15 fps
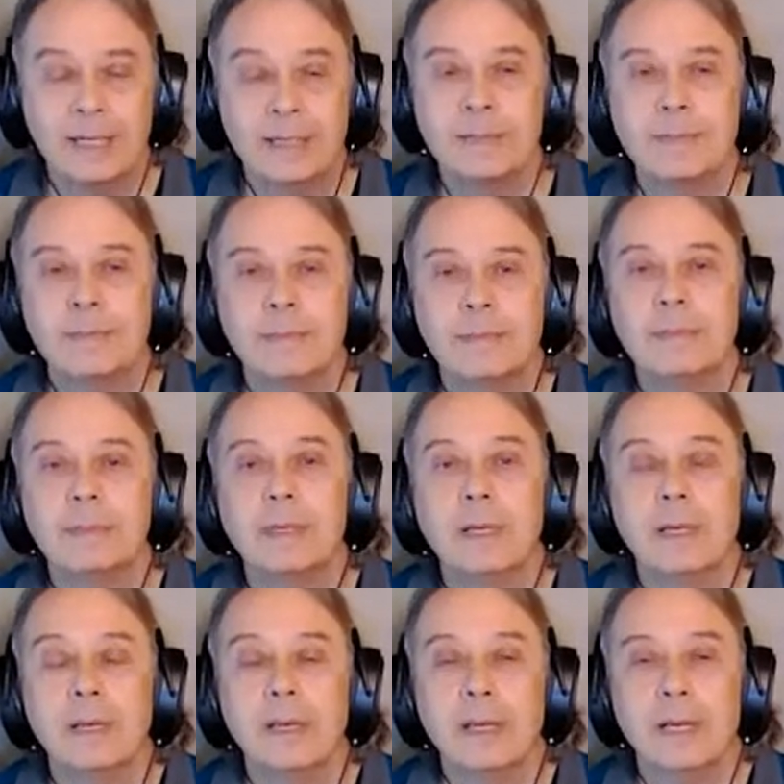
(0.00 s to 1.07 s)
And
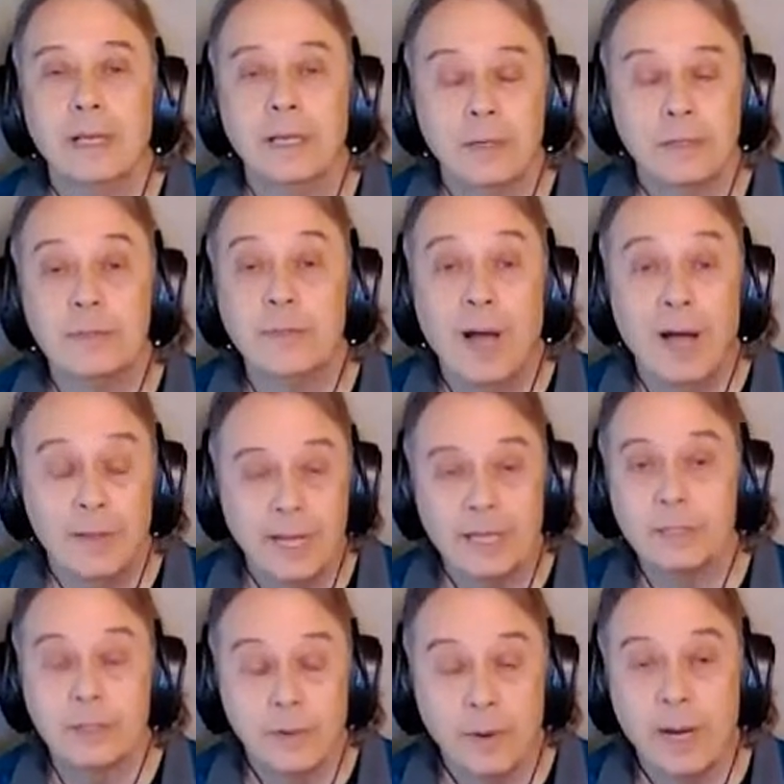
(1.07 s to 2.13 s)
he goes, wow,
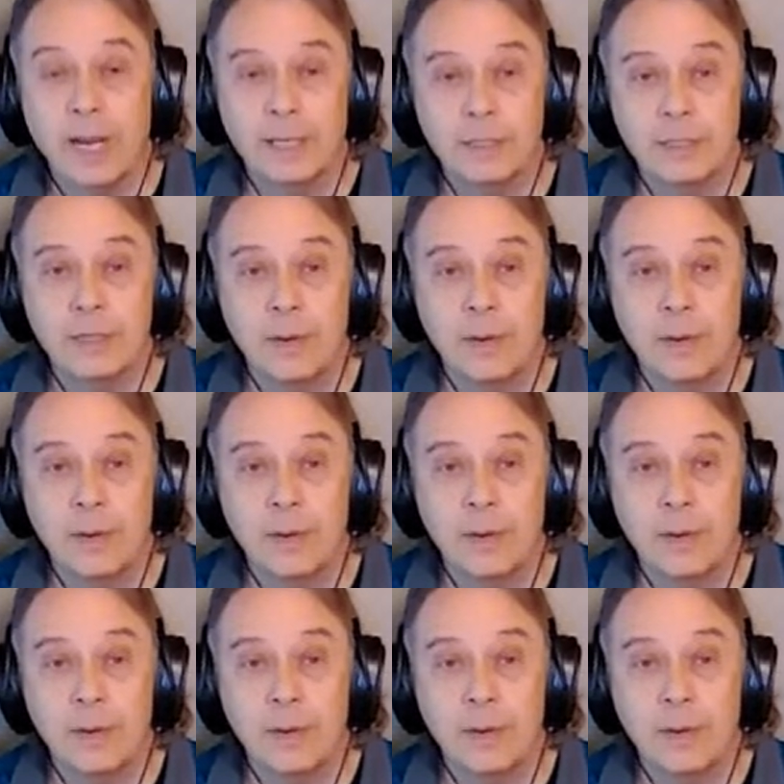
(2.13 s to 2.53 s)
that's great.